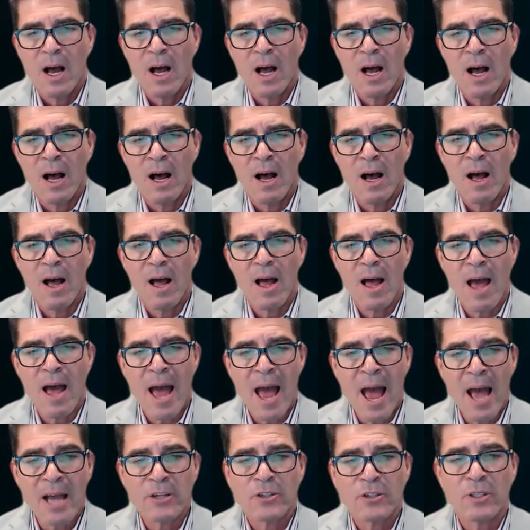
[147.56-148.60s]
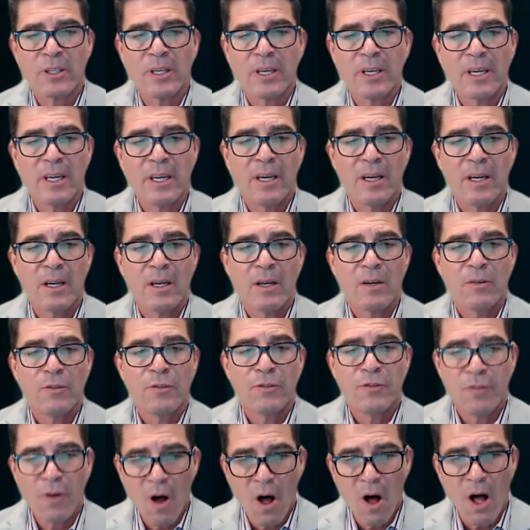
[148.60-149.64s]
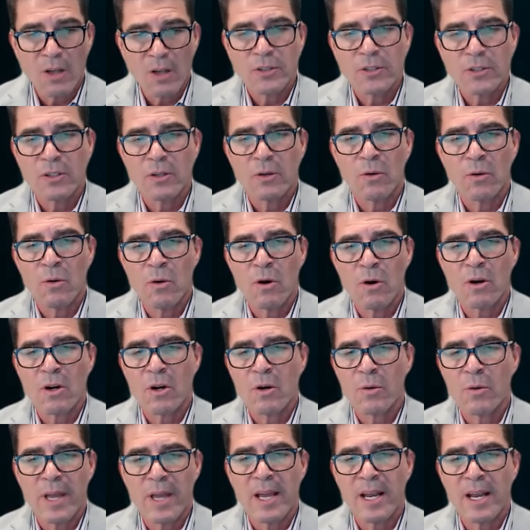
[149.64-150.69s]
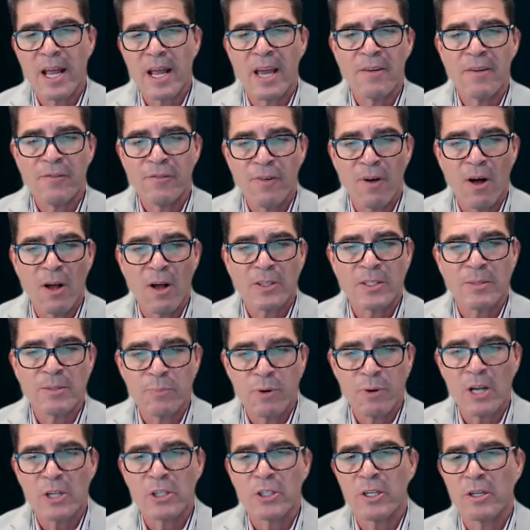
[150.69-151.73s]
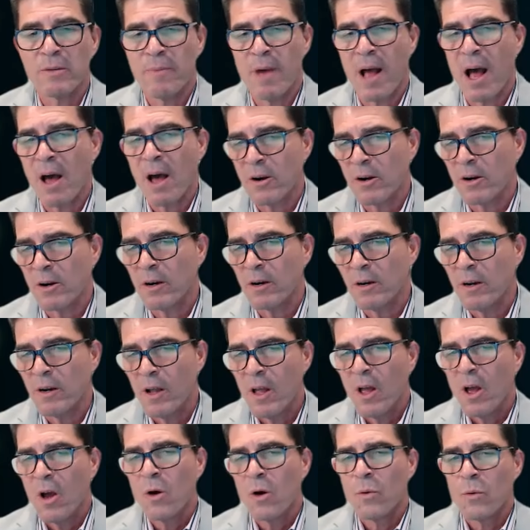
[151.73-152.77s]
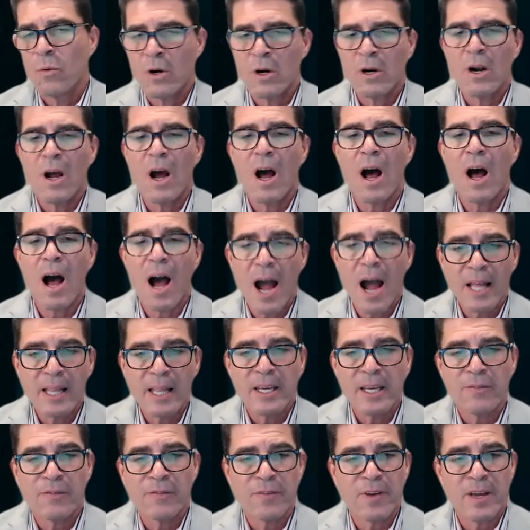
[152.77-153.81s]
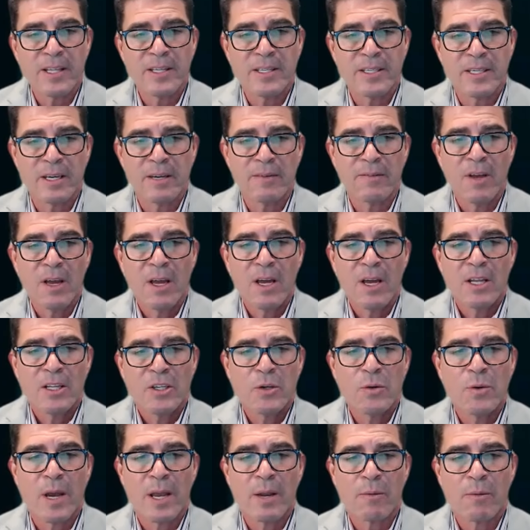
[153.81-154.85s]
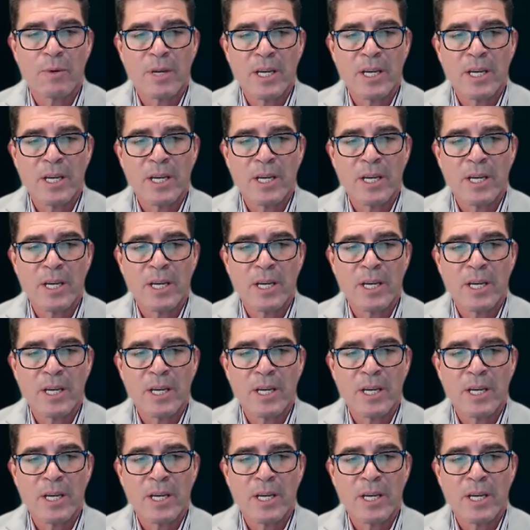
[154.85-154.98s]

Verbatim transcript: uh, actually false or create a false impression about her, were highly offensive to a